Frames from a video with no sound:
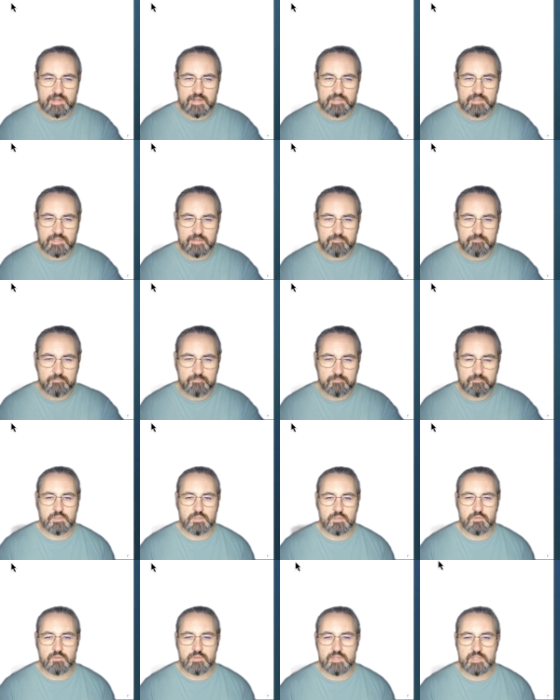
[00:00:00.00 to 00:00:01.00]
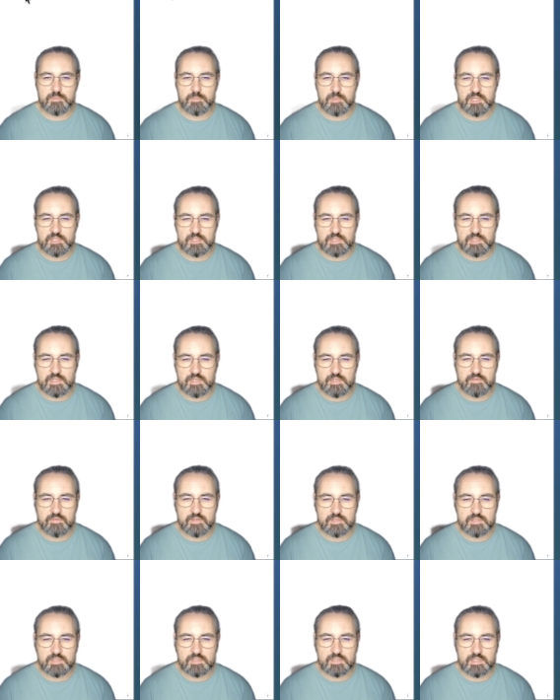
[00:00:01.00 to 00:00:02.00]
correctly. So admittedly,
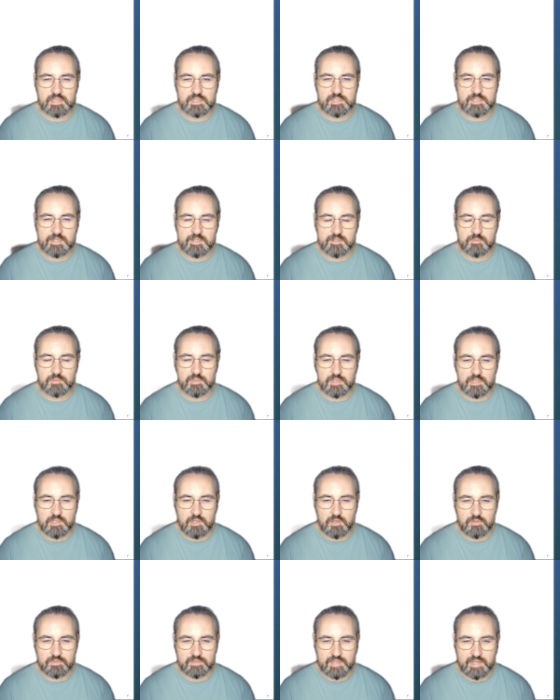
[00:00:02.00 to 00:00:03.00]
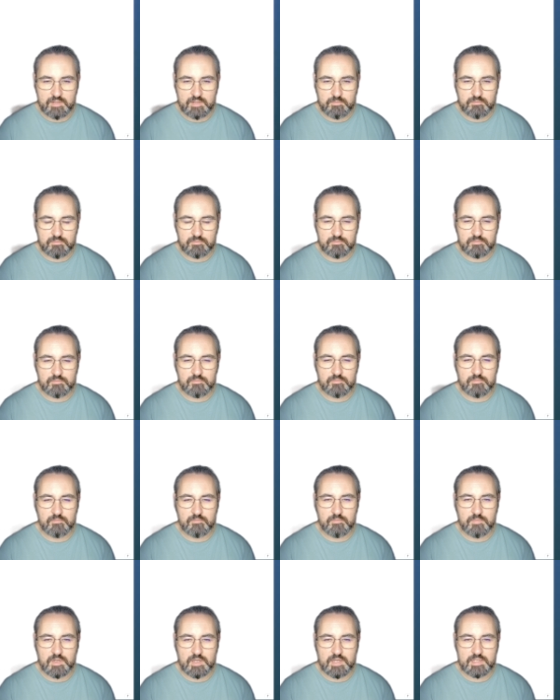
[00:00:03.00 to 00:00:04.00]
this is a terribly long name,
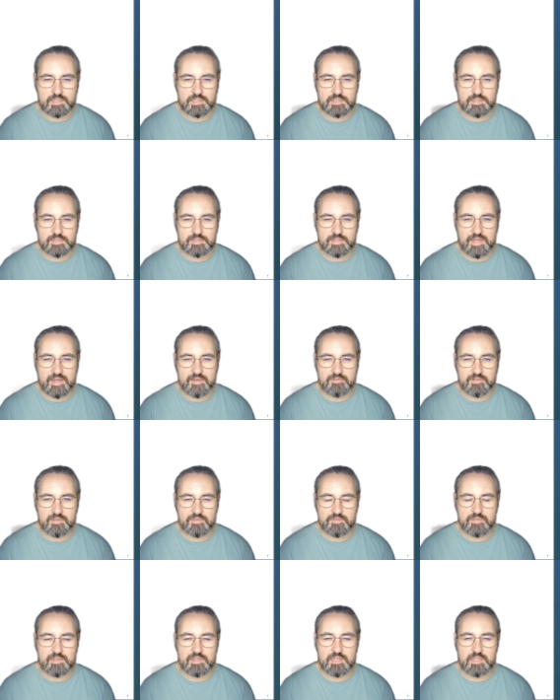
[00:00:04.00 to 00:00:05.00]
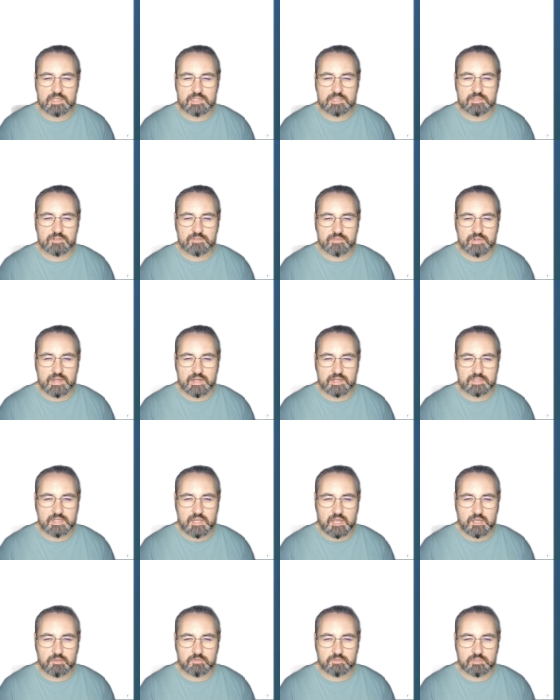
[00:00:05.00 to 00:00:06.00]
but everything is correct.
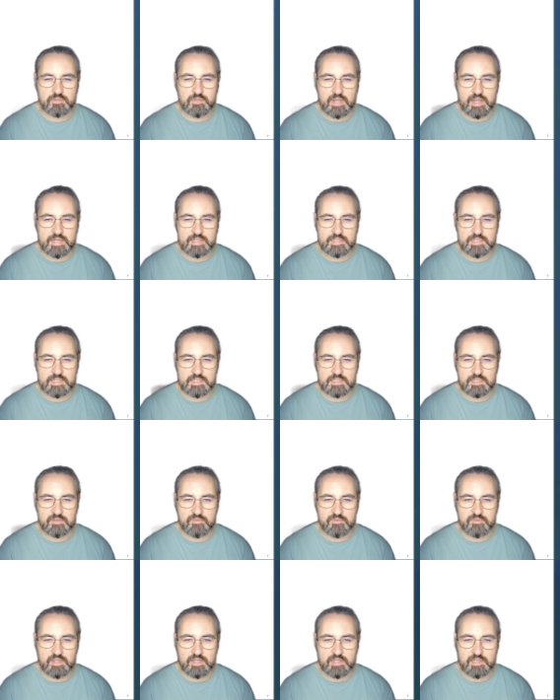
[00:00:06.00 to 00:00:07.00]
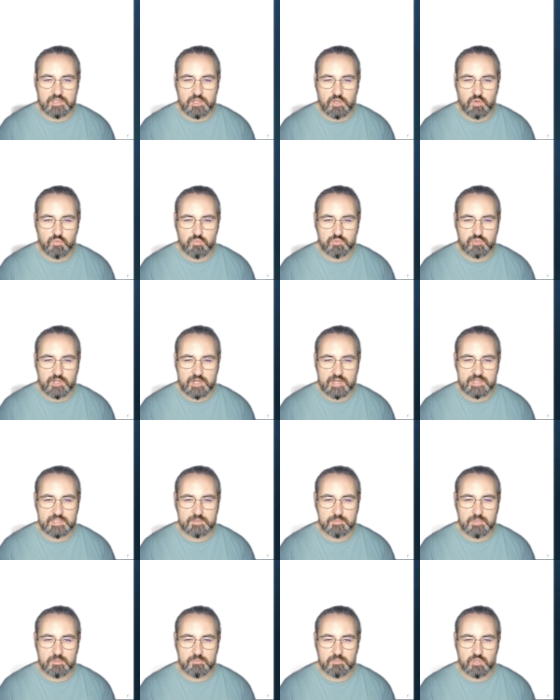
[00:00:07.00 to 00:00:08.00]
How to identify low
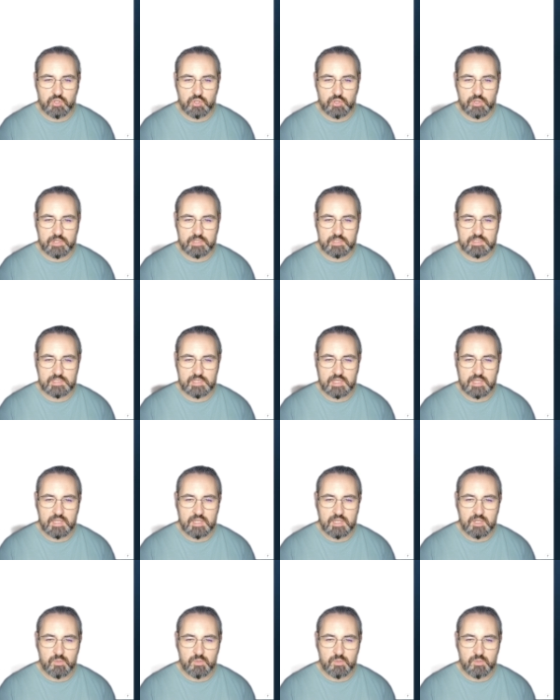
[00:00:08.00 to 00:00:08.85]
priced meme coins